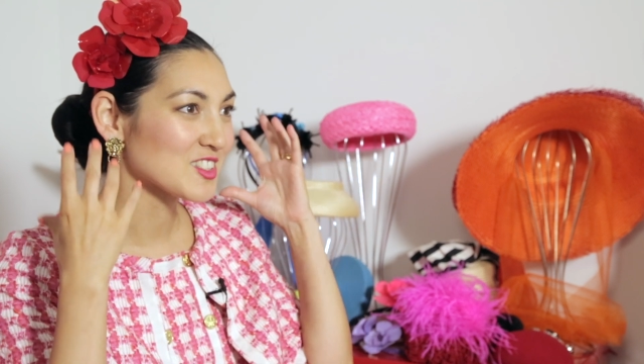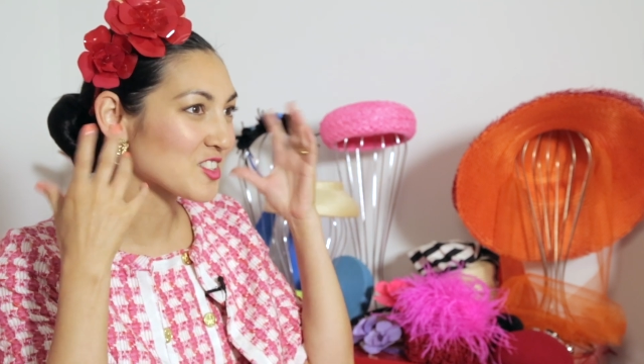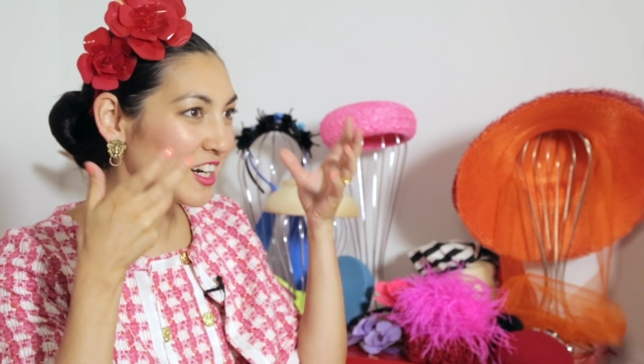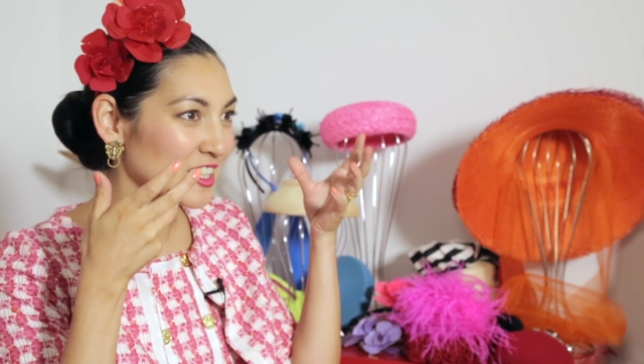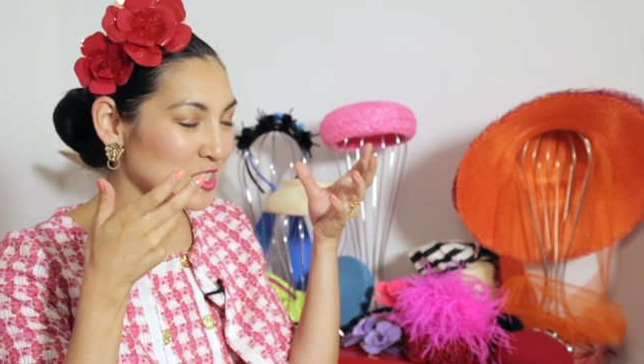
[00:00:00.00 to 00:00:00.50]

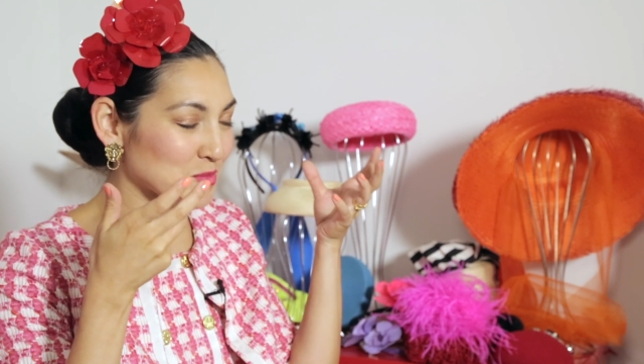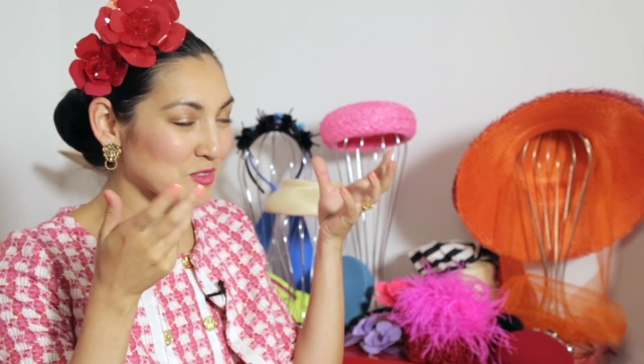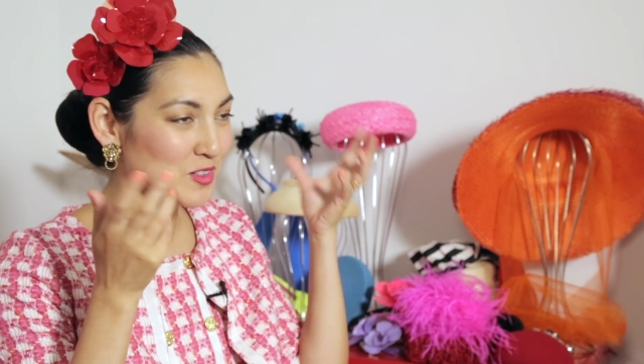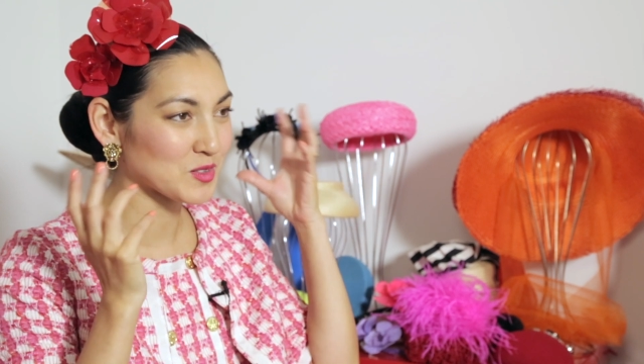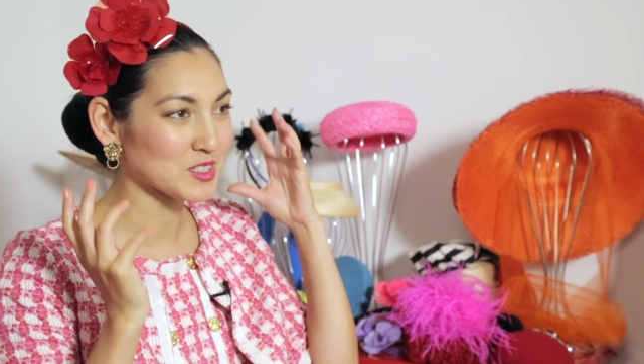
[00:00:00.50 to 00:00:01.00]
try it tipped
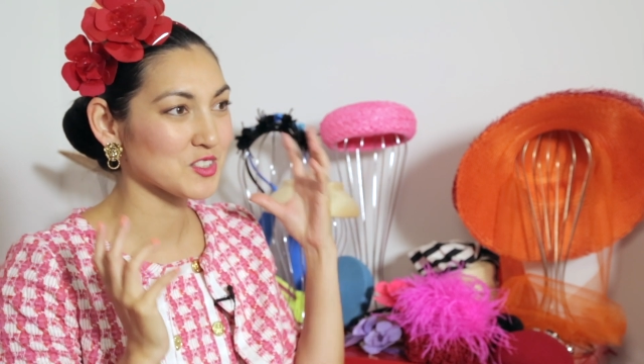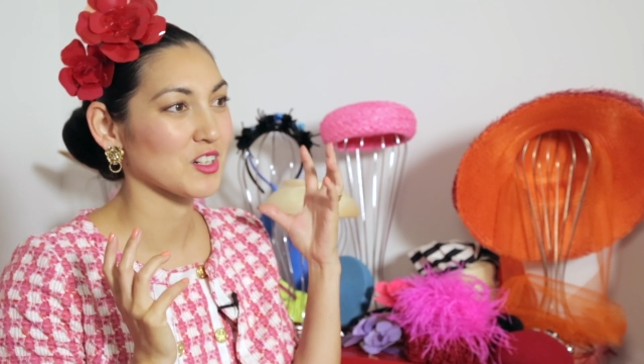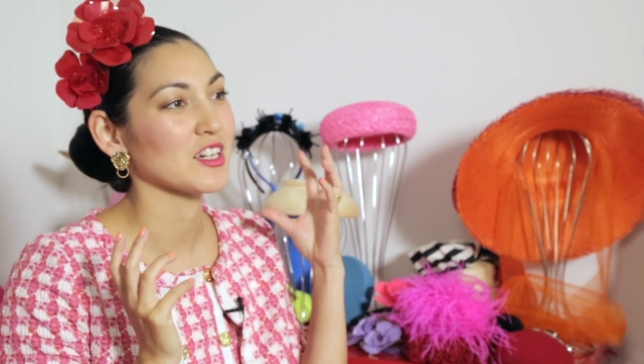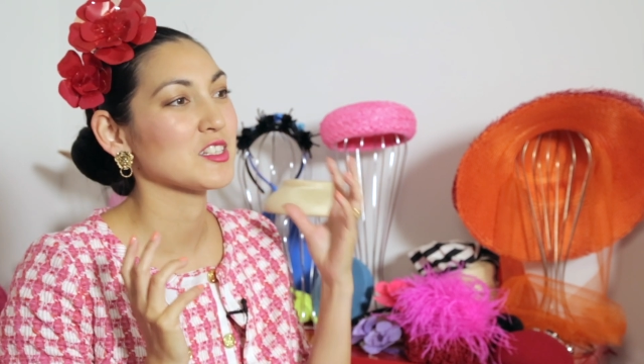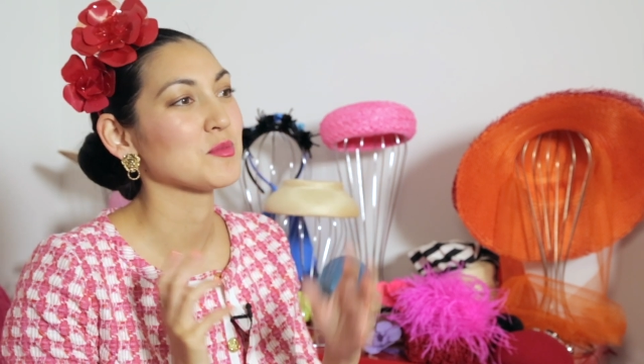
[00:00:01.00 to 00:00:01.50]
forward,
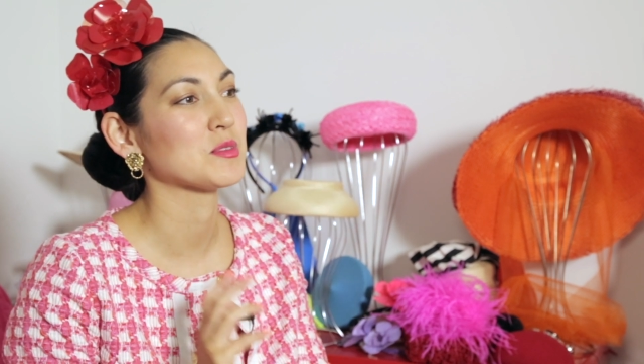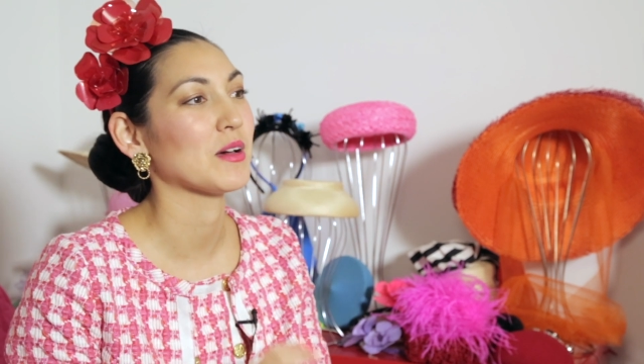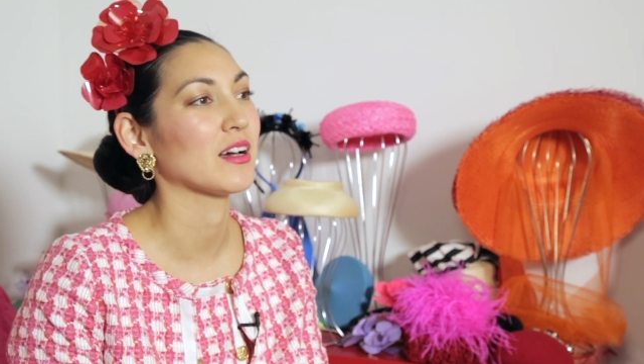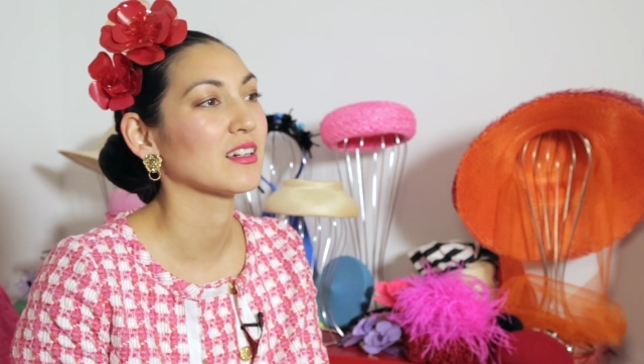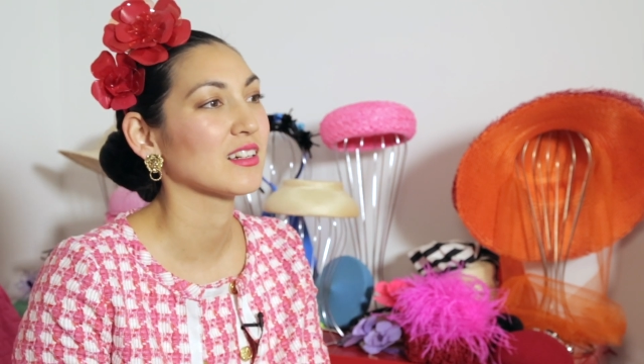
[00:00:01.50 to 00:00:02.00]
try it tipped
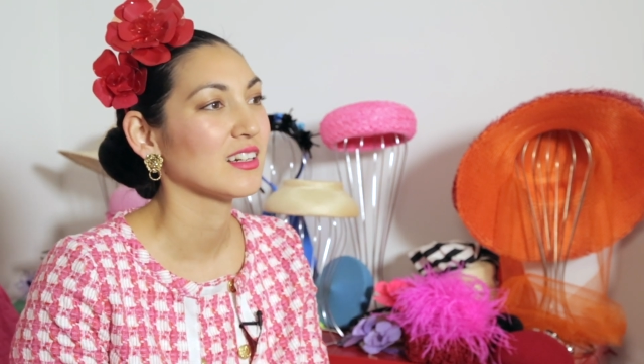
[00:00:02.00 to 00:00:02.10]
back,